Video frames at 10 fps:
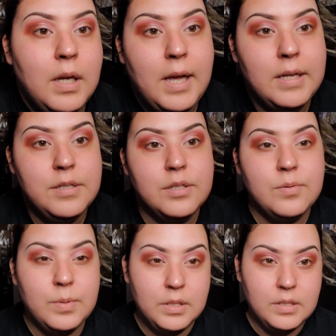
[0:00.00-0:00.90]
edges
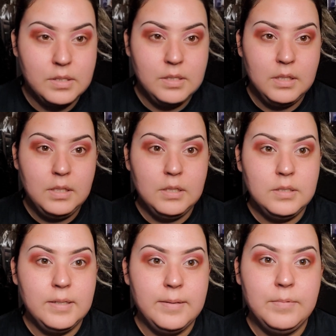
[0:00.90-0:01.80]
with the concealer
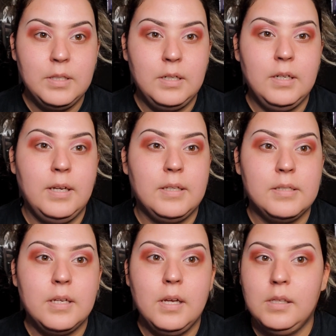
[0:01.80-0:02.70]
to give it that nice
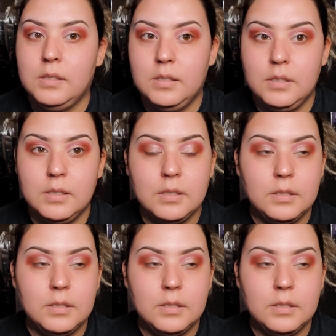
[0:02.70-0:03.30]
cut look,